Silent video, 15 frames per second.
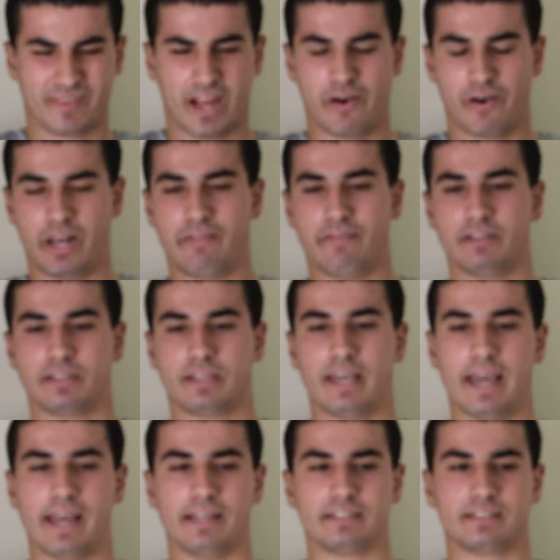relevant
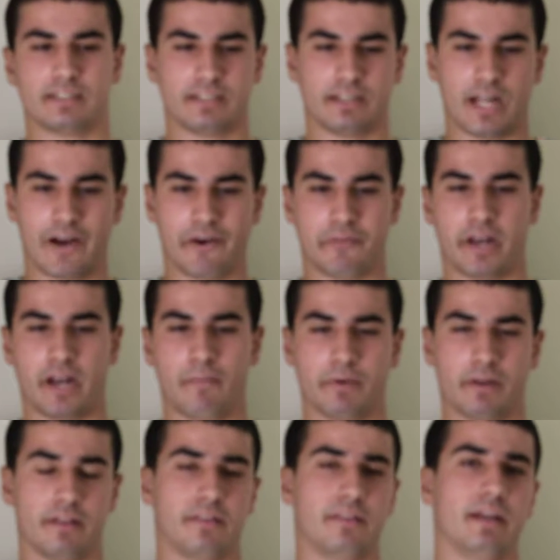case, a scenario that I'm
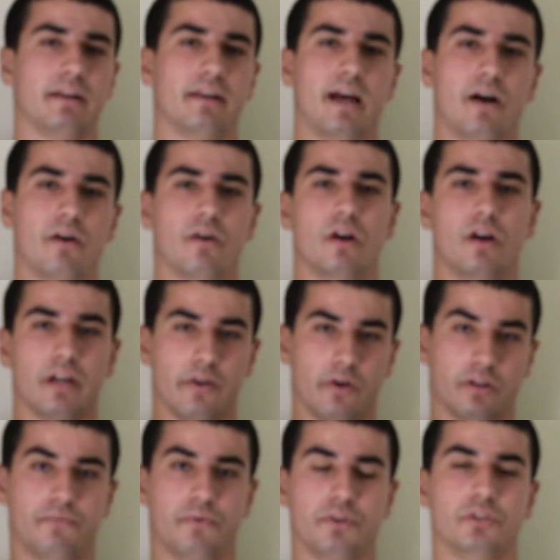going to think now,
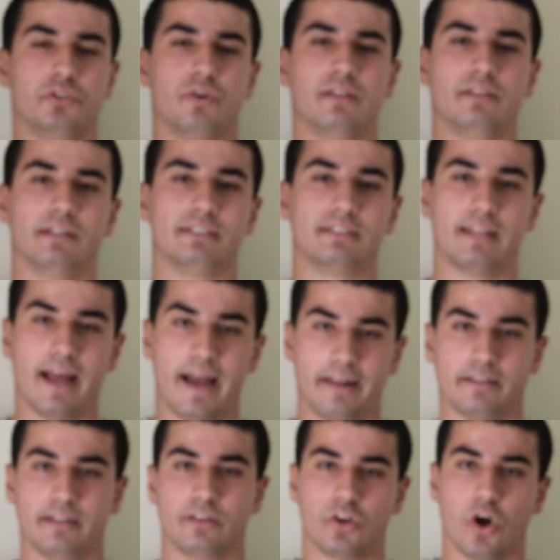for you to
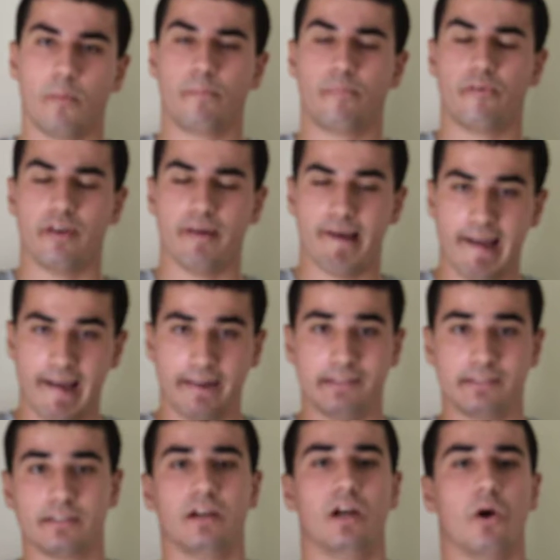understand and
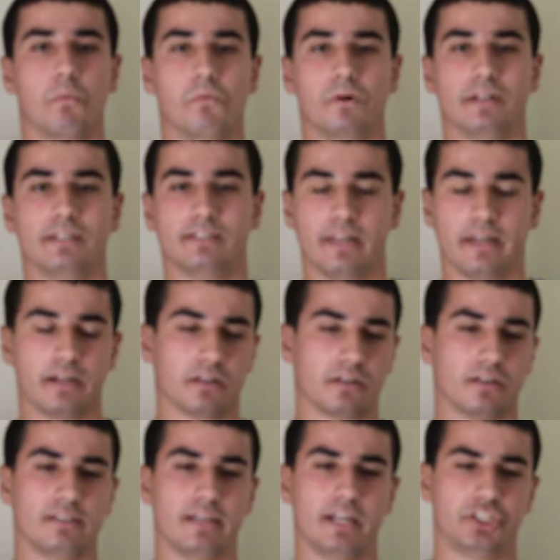comprehend what is legal
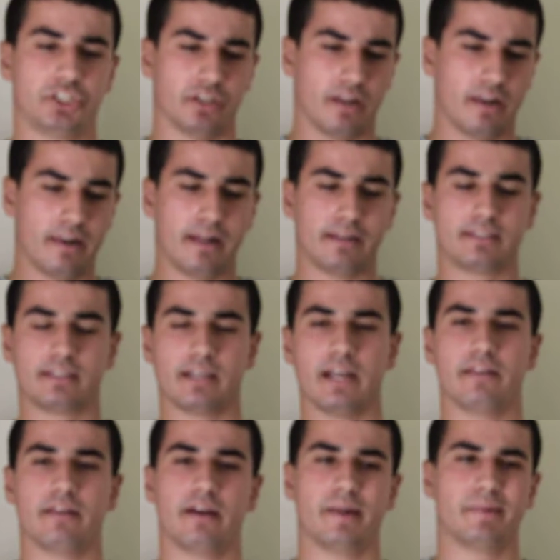causation. Let's
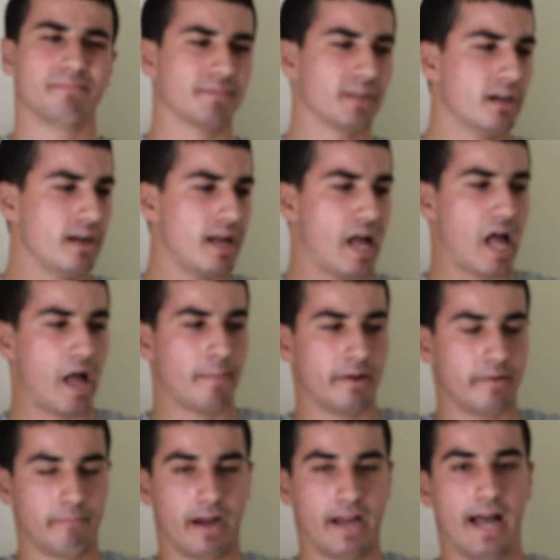say that I'm
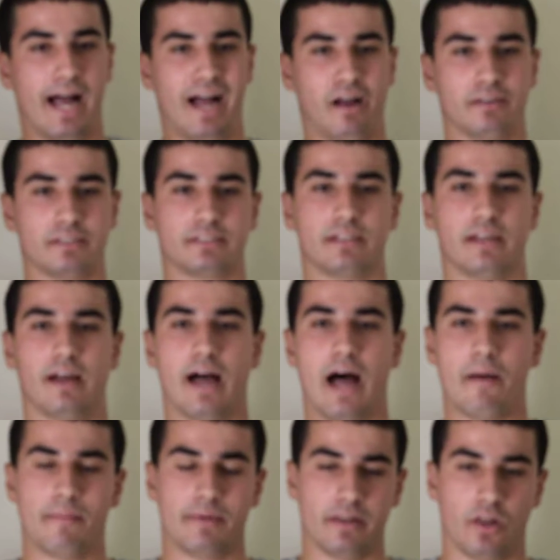at my house,
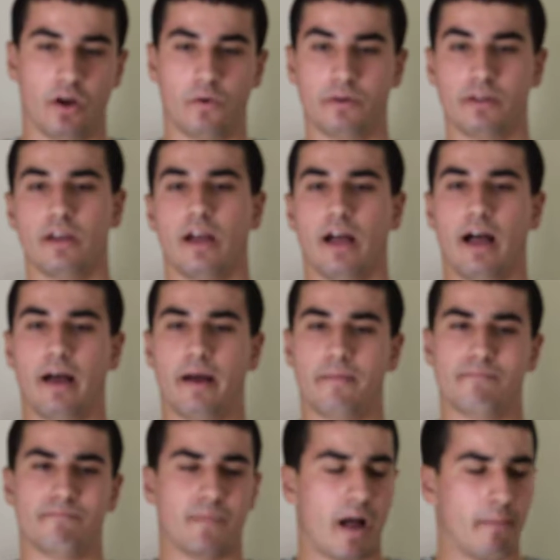I'm alone,
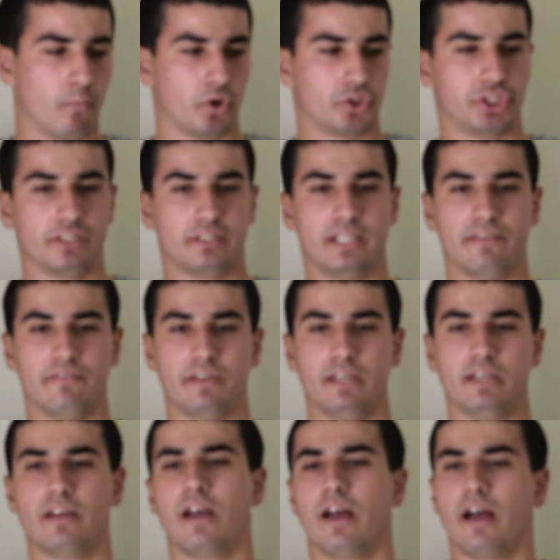I'm watching
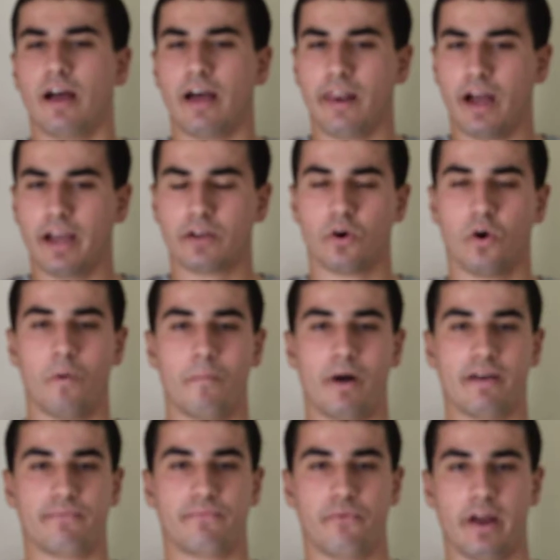TV, and I call
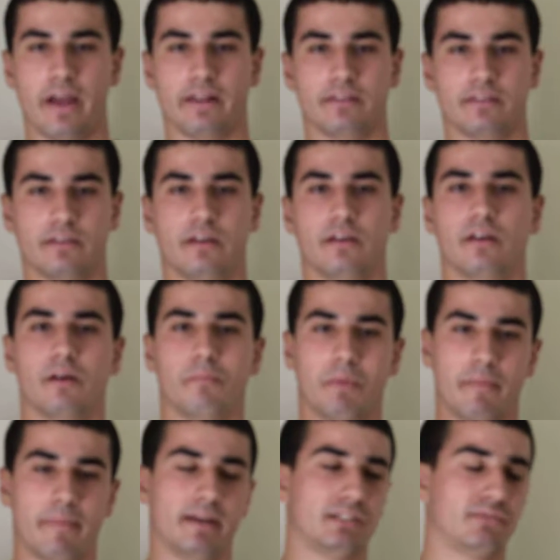my friend,
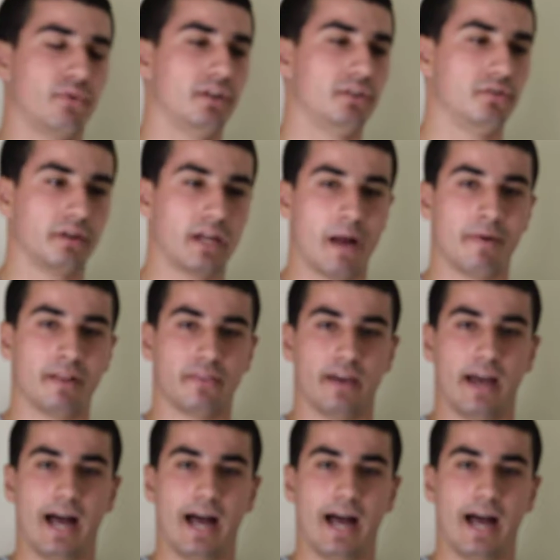my best friend, to come at the